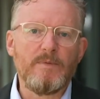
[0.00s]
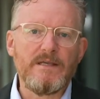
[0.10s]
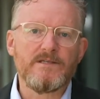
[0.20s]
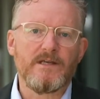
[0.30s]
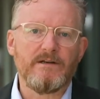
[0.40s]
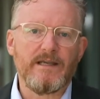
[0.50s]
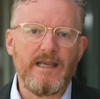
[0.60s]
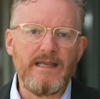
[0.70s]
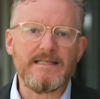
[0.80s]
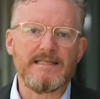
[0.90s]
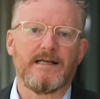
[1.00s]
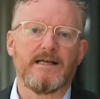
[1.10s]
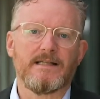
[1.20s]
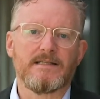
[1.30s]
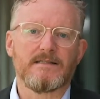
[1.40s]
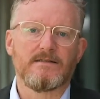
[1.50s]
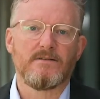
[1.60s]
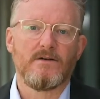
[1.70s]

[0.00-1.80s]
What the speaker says: be sharing insights